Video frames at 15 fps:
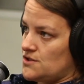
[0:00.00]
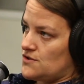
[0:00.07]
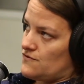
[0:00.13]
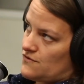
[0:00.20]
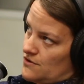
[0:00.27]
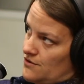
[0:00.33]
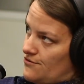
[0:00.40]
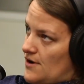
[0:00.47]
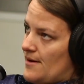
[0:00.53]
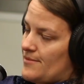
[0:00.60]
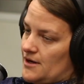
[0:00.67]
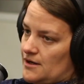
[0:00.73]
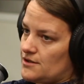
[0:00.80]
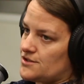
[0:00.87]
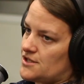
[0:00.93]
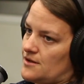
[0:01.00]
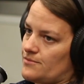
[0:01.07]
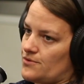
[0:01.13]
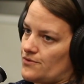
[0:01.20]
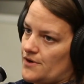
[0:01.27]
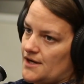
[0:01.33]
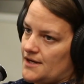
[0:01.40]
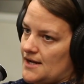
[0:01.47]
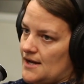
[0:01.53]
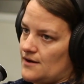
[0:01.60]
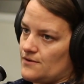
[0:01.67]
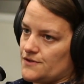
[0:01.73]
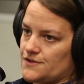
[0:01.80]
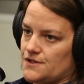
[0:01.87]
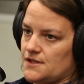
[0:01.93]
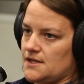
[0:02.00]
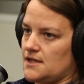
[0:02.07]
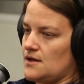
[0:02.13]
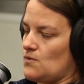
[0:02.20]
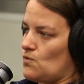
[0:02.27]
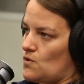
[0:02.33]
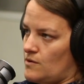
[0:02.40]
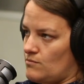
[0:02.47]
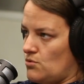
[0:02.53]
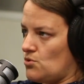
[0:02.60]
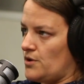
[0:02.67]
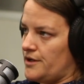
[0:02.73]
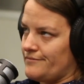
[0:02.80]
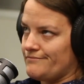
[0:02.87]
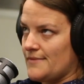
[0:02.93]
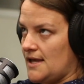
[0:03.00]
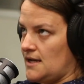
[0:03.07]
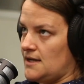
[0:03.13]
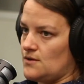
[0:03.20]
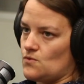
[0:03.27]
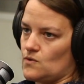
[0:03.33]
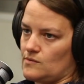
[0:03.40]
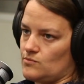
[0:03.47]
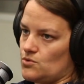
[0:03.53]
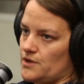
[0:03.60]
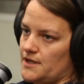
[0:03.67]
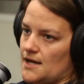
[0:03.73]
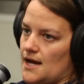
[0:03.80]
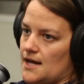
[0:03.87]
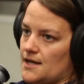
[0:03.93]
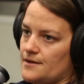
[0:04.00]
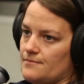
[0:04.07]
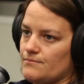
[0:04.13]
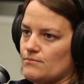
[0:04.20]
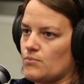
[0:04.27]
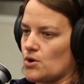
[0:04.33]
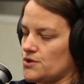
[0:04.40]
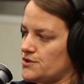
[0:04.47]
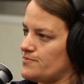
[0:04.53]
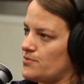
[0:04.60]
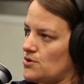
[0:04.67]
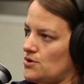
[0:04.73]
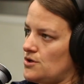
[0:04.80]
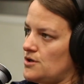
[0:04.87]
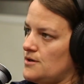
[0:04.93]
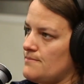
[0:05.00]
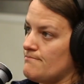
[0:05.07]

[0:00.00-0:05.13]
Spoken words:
So if we grab an air sample right now, it's like at 1.8, 1.9 parts per